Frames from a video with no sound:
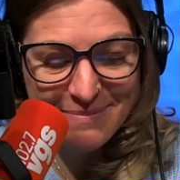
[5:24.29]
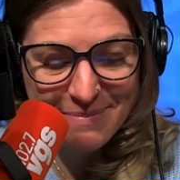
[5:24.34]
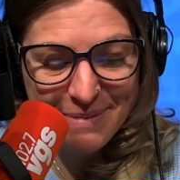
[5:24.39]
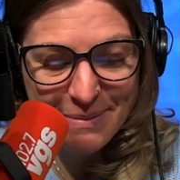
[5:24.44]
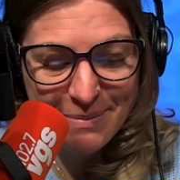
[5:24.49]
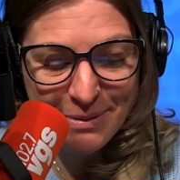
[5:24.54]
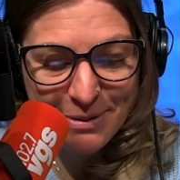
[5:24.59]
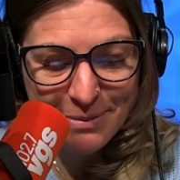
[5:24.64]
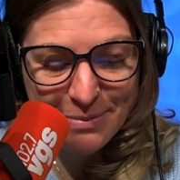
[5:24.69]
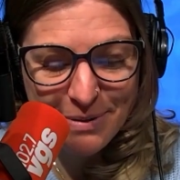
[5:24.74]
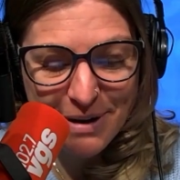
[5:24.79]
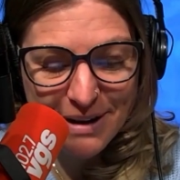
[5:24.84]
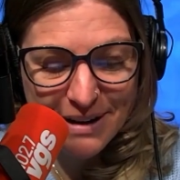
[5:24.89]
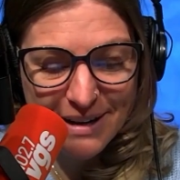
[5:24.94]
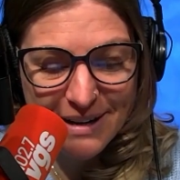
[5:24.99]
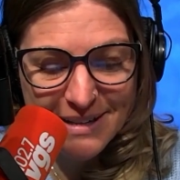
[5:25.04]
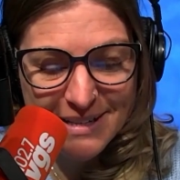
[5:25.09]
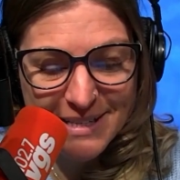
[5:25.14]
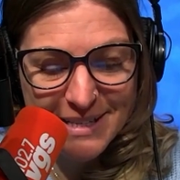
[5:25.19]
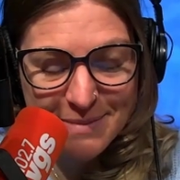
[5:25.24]
people are
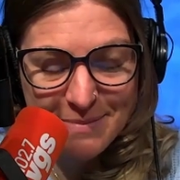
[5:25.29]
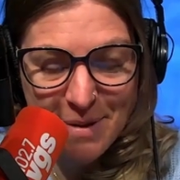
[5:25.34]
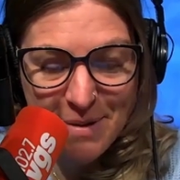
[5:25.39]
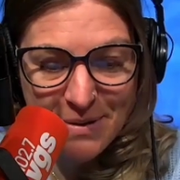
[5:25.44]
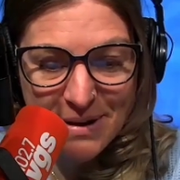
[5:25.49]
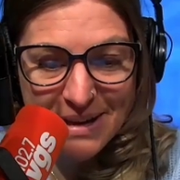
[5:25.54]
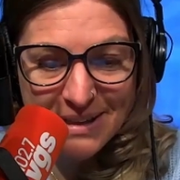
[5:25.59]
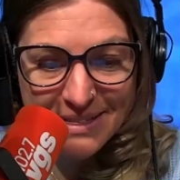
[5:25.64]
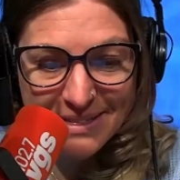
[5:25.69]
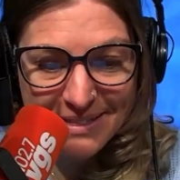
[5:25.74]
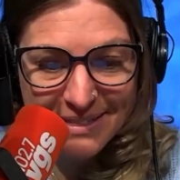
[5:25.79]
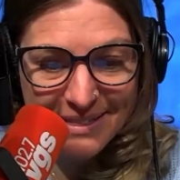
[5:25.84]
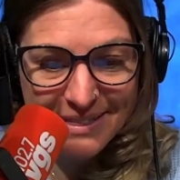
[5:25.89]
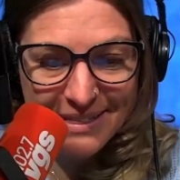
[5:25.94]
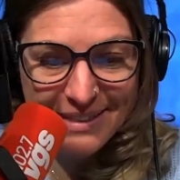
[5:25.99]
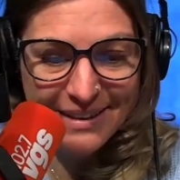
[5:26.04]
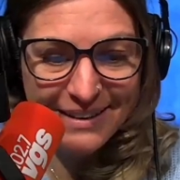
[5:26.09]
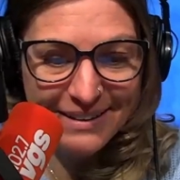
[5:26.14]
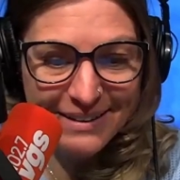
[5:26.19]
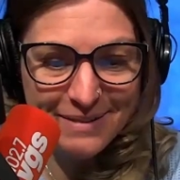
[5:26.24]
pregnant and smoking
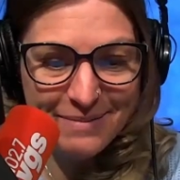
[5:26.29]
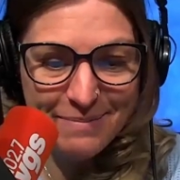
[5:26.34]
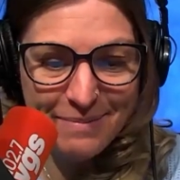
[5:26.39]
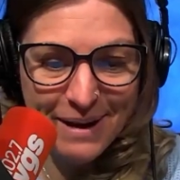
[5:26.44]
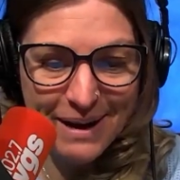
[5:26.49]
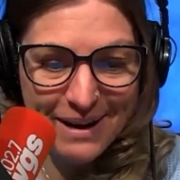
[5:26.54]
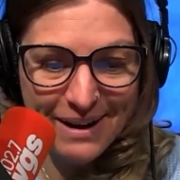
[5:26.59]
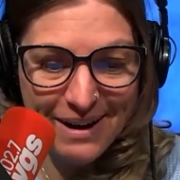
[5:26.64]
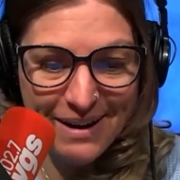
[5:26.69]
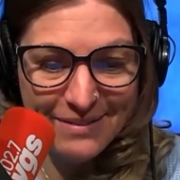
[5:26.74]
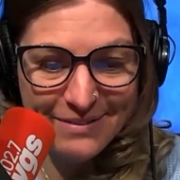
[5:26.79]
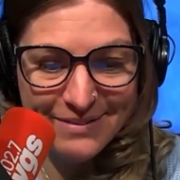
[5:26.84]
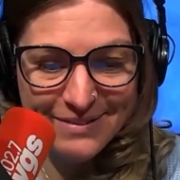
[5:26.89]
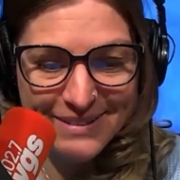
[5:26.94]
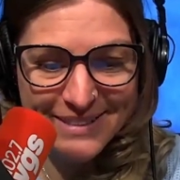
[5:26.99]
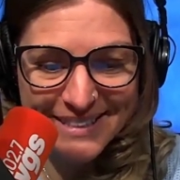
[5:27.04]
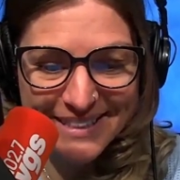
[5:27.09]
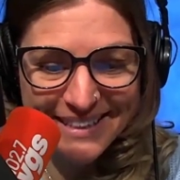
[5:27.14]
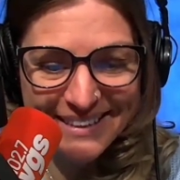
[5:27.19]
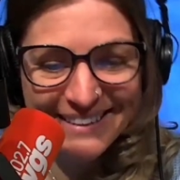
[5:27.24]
their butt
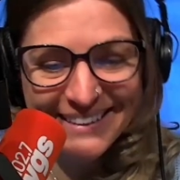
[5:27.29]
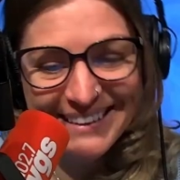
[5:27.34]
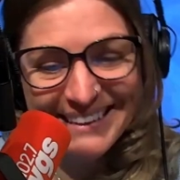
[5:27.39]
off. So.